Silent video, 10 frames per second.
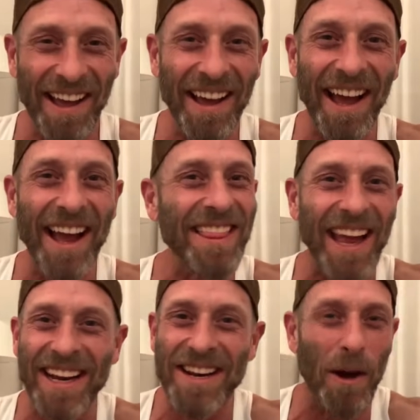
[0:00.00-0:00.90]
happen.
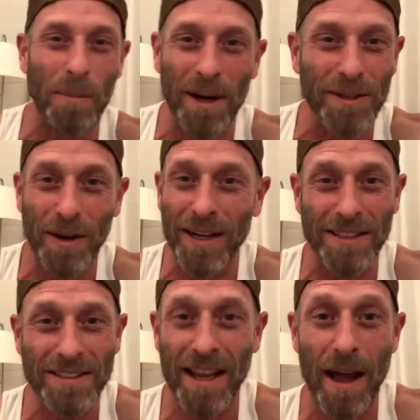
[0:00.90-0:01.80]
And nobody tried to
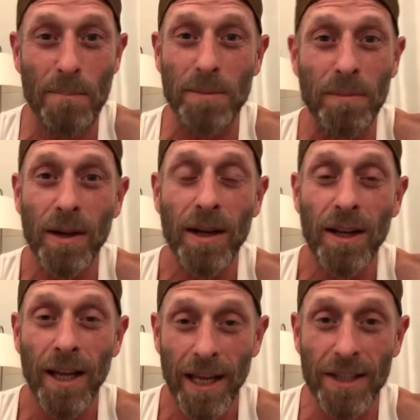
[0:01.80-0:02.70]
stop him.
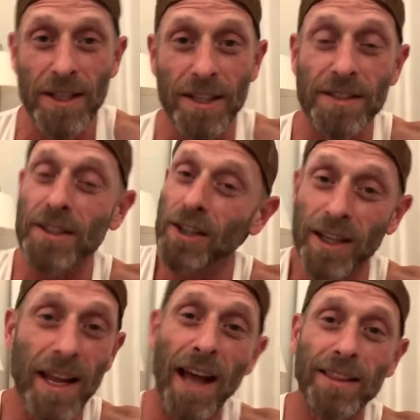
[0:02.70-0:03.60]
He just
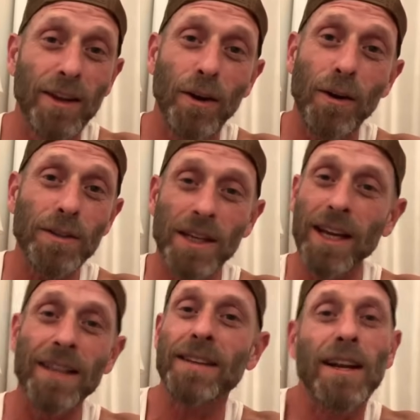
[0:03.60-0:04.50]
got the girl. She
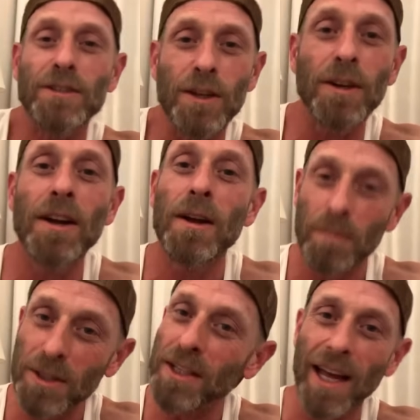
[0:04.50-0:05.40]
didn't touch her,
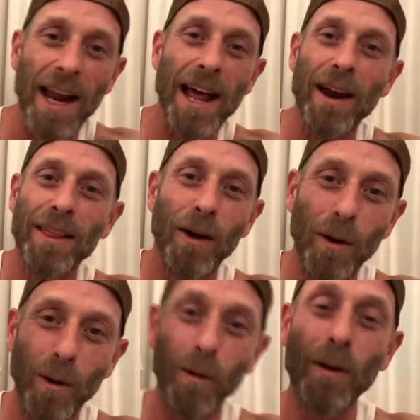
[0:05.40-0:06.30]
but she got out of the
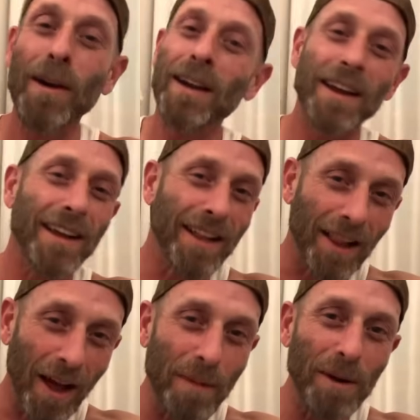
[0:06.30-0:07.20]
hole,
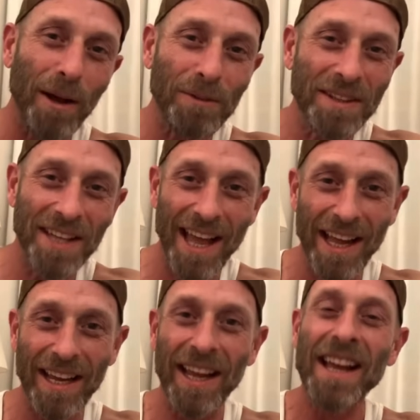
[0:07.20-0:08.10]
climbed off the
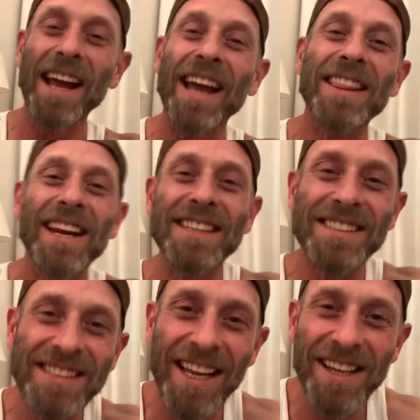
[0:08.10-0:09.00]
tank, and then he's
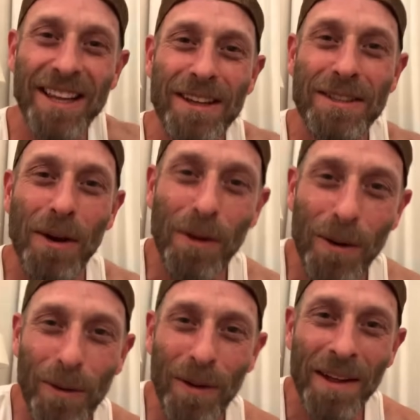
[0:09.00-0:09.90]
sitting in this
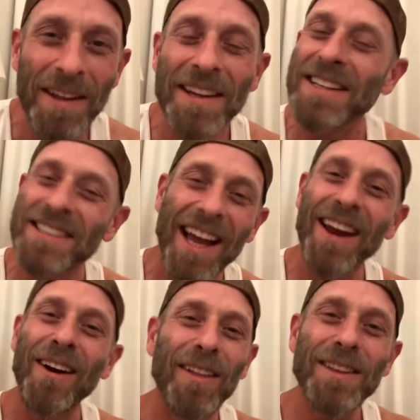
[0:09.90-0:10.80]
hole
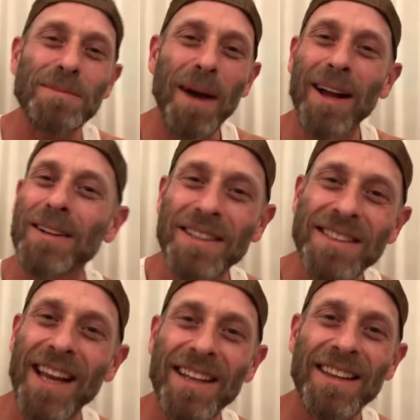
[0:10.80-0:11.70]
saying all these Michael
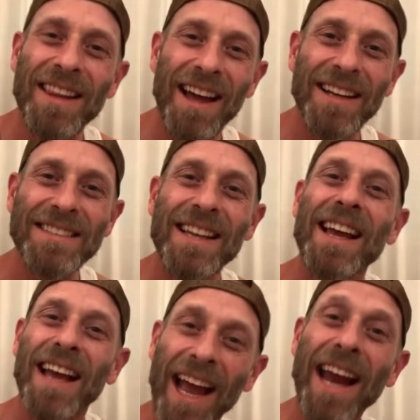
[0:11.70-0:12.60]
DeSanta lines.
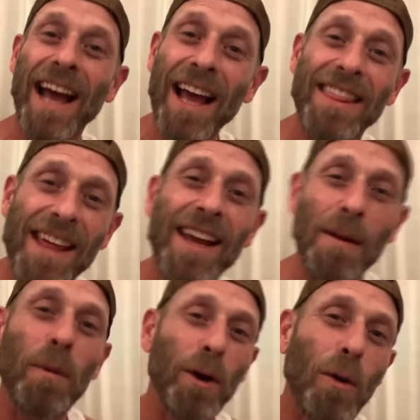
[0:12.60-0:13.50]
And I think
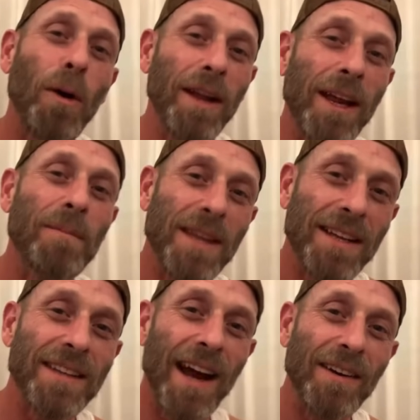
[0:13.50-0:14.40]
I'm recording him the
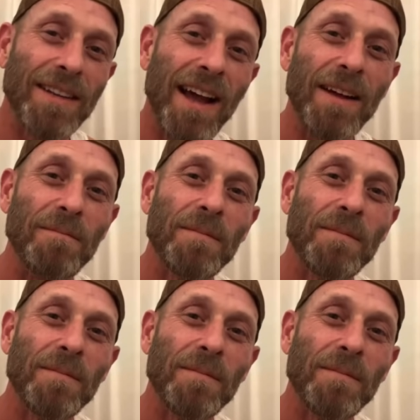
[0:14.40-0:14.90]
entire time.